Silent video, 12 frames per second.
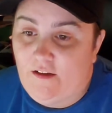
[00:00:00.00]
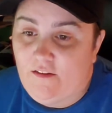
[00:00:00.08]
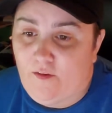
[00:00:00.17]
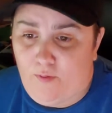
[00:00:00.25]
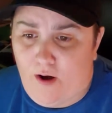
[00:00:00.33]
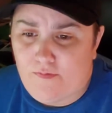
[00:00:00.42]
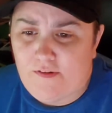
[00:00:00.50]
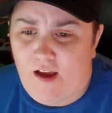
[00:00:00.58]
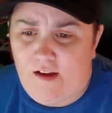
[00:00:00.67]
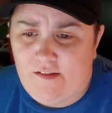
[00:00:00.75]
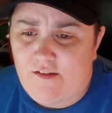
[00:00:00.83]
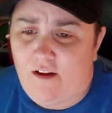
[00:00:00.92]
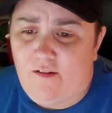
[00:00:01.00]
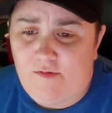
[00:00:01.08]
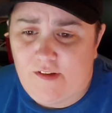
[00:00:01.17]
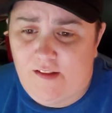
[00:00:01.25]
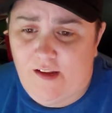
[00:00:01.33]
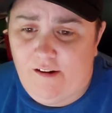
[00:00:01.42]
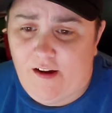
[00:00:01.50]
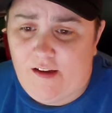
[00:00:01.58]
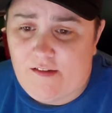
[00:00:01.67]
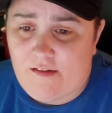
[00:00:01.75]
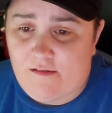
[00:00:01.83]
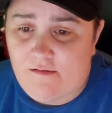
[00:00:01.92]
The props guys thought it was
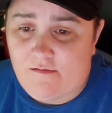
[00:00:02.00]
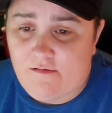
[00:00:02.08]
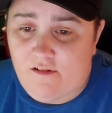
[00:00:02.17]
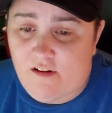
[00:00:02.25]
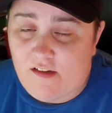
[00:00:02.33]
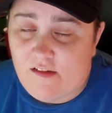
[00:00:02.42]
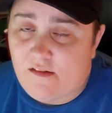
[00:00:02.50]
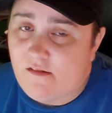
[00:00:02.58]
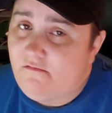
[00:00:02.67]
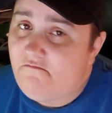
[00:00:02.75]
hilarious. Chris?